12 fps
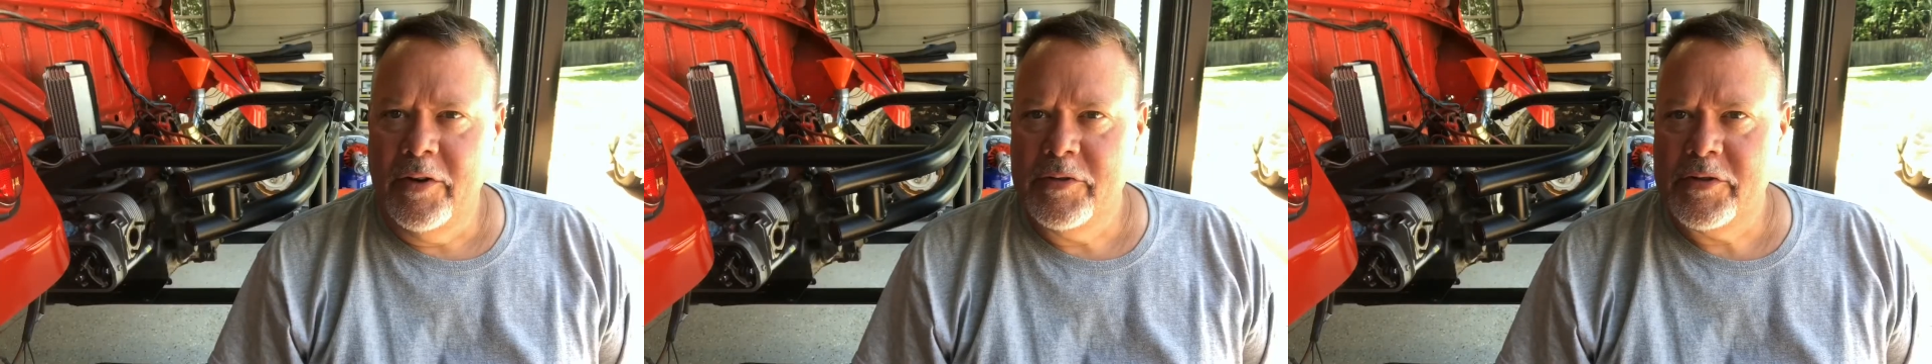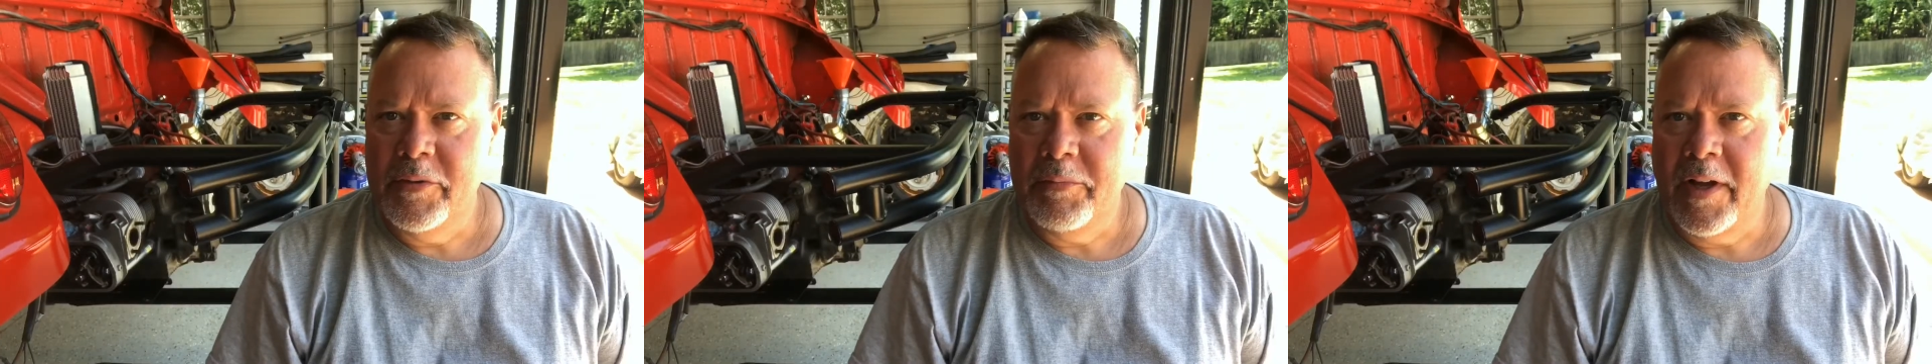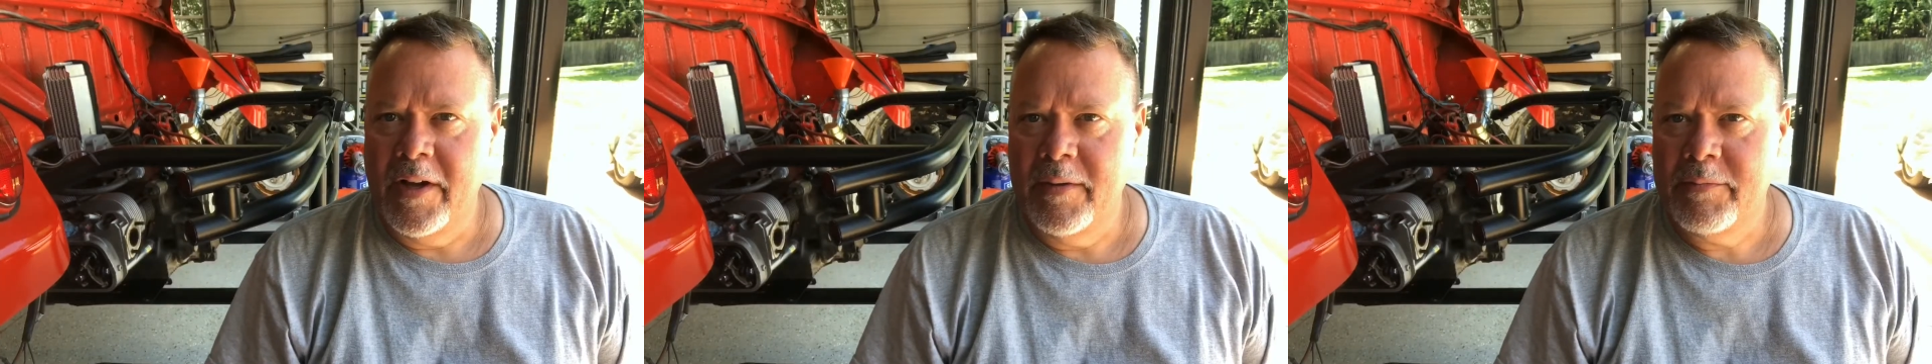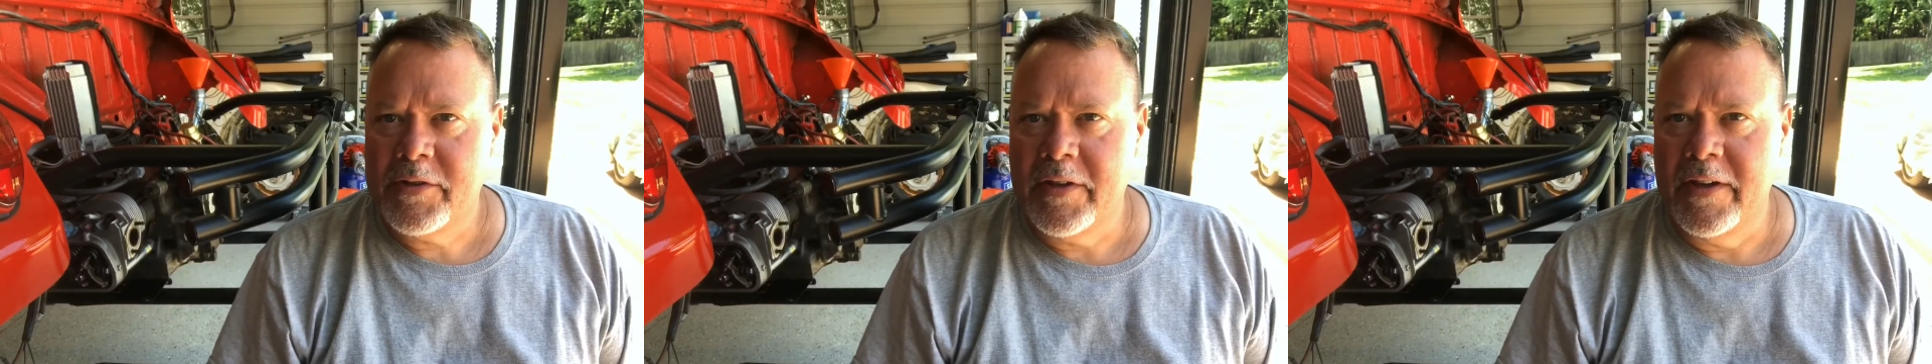
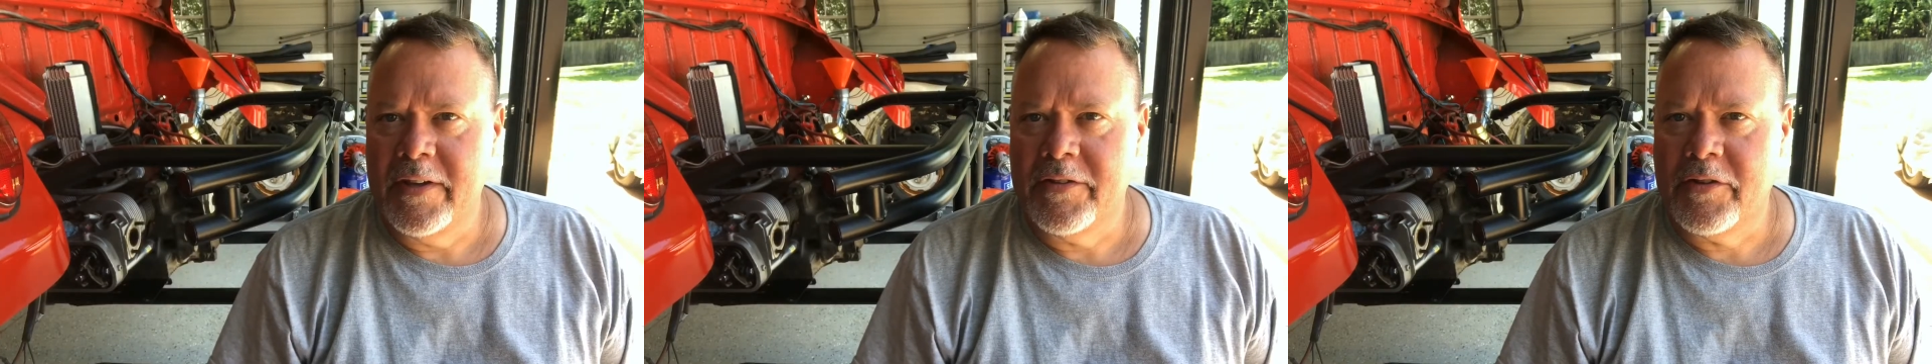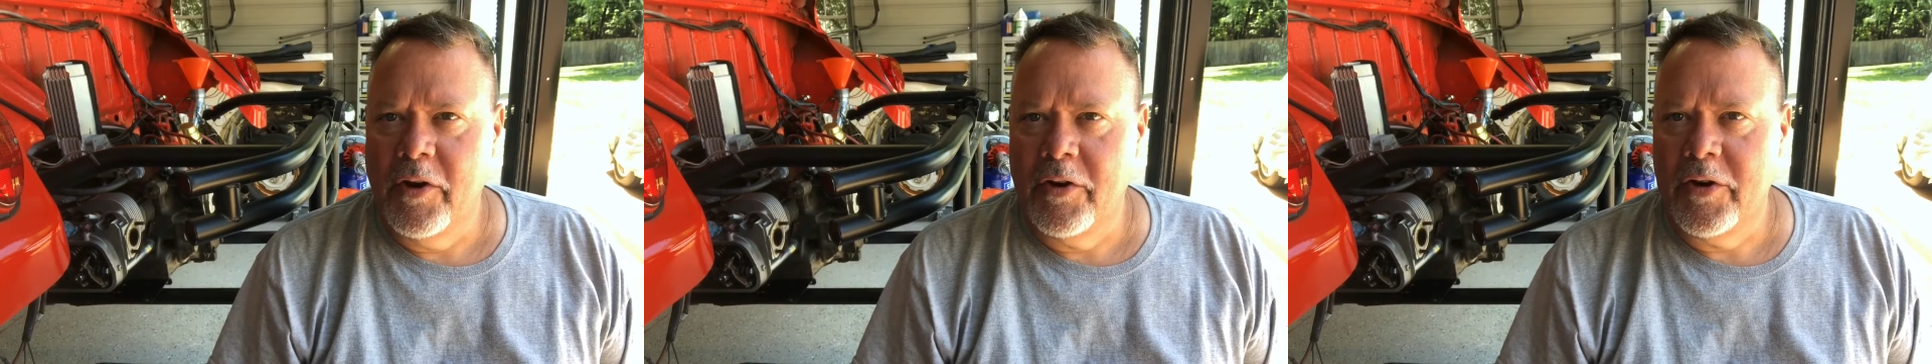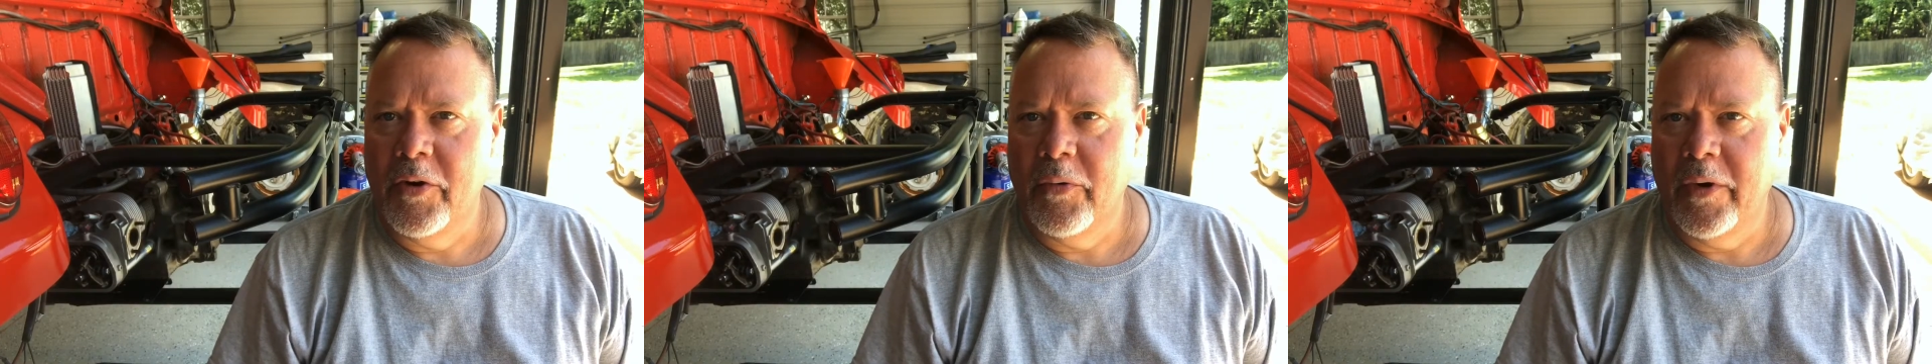sometimes things go your